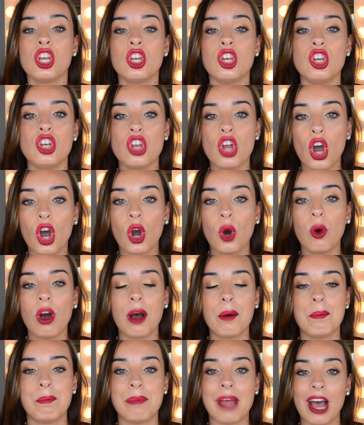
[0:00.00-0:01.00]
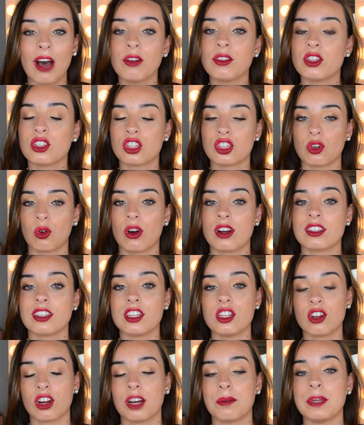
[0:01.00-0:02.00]
Know about the stores that
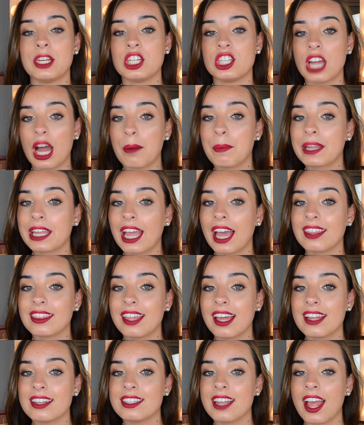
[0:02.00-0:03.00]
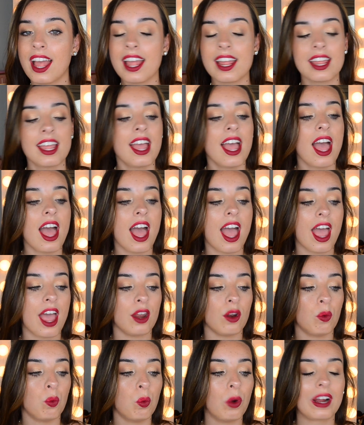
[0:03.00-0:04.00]
you're going to be shopping at that day
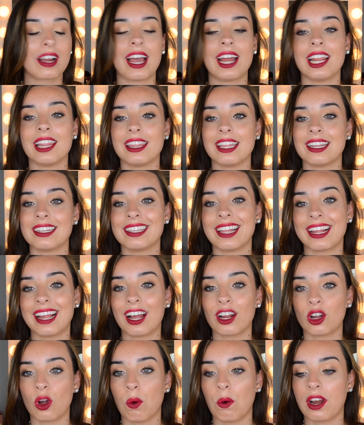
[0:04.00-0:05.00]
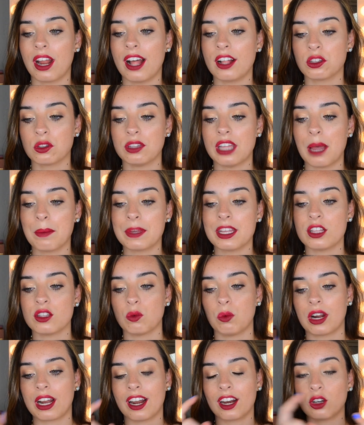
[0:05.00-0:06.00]
and what kind of things they got going on. So that means
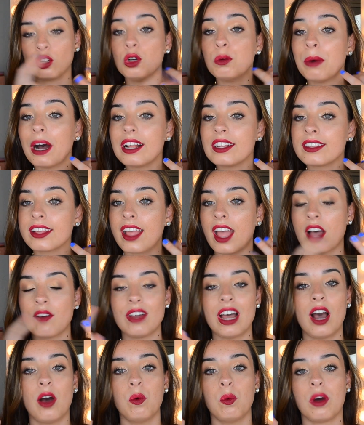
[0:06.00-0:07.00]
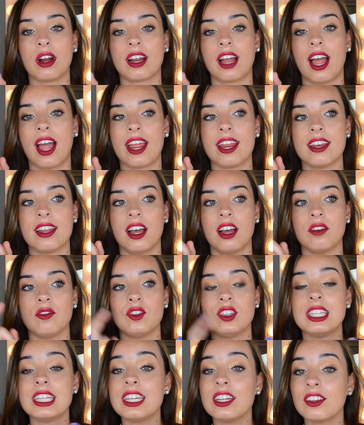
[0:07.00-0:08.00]
what kind of coupons they have out, what kind
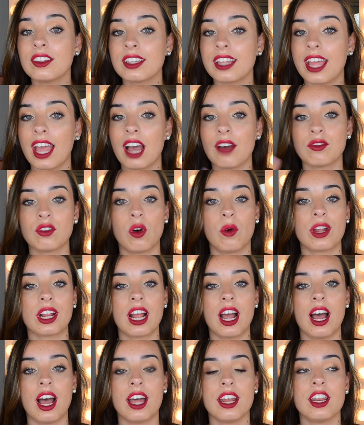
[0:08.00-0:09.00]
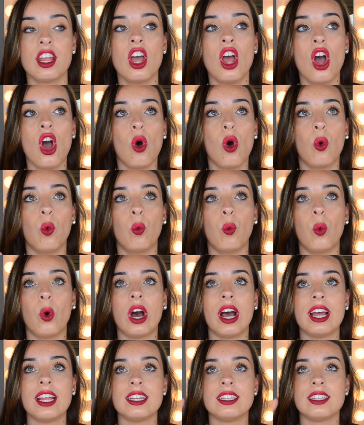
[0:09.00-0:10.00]
of deals they have going on,
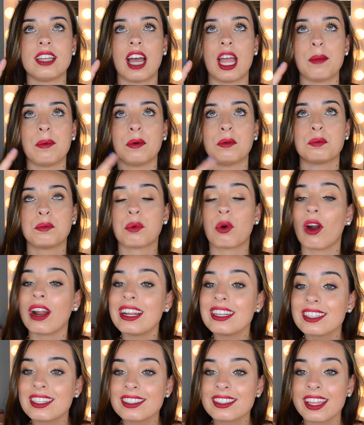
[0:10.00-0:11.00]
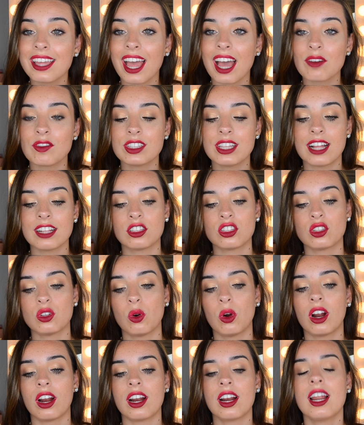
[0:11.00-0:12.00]
what type of prices they have at that
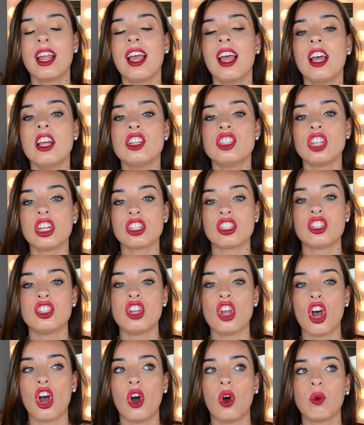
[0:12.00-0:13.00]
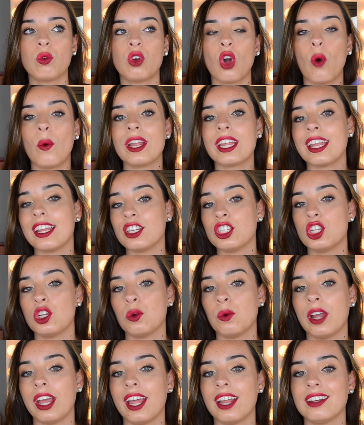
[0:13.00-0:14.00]
store. Just know going
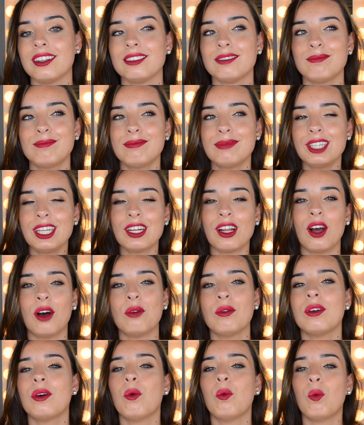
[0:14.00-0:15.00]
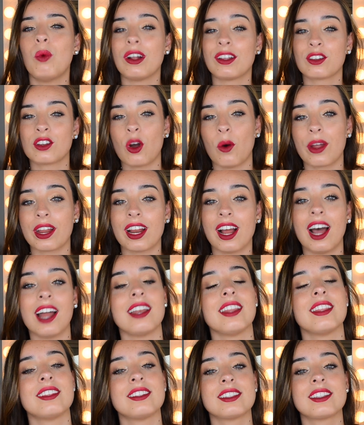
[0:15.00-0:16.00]
into it, you know, what's going
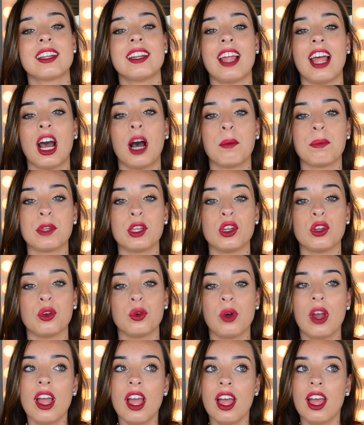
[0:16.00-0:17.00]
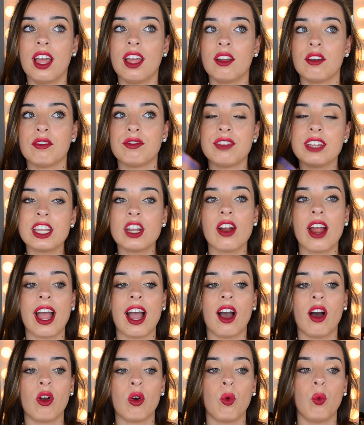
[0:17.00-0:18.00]
on. This is going to help you figure
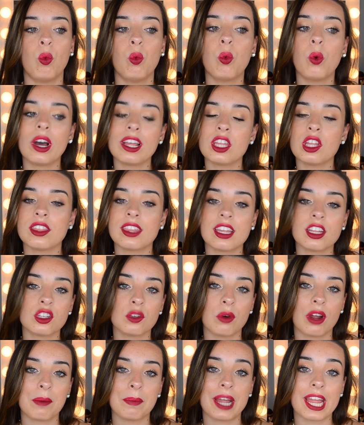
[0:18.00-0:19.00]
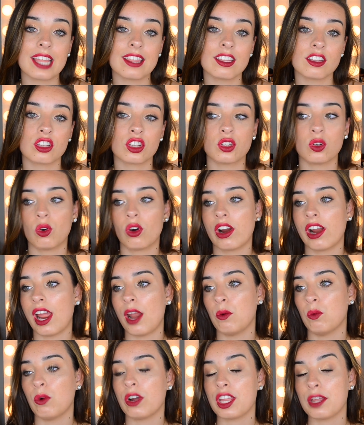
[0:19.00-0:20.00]
out what things you want to buy at this store
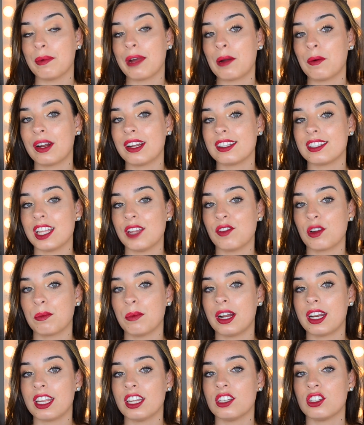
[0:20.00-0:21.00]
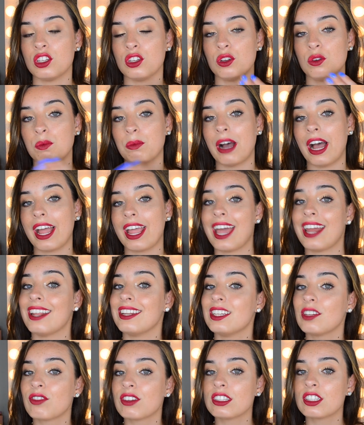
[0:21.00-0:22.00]
and what you might want to save your money to buy at a
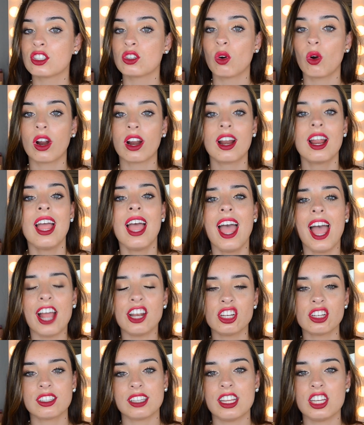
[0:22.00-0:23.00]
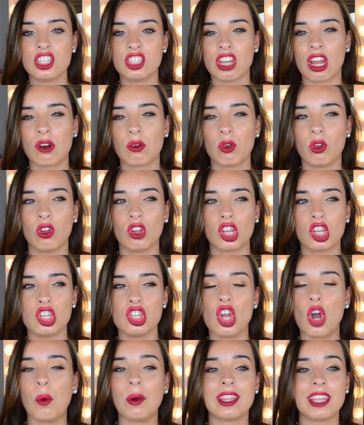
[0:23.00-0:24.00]
different store, and just in general
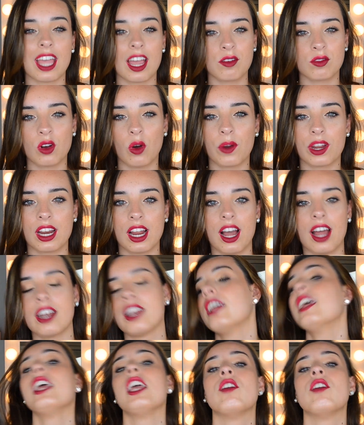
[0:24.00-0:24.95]
know what they have going on.